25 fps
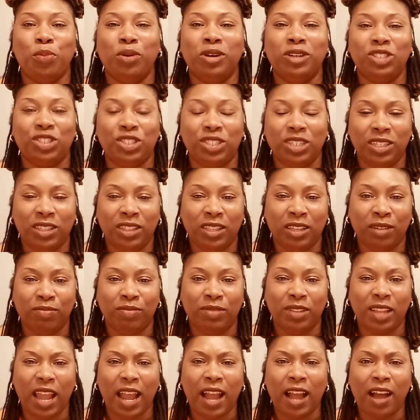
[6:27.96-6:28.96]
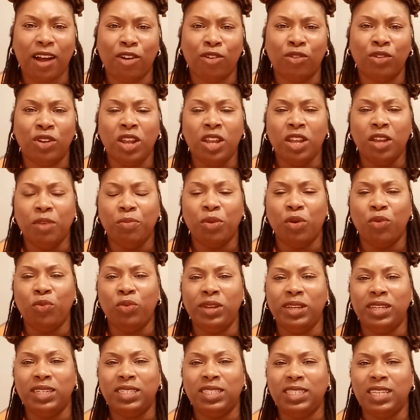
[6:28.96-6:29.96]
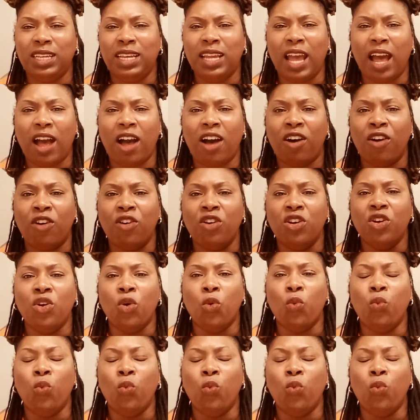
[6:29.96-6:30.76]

pushing them down, but we see how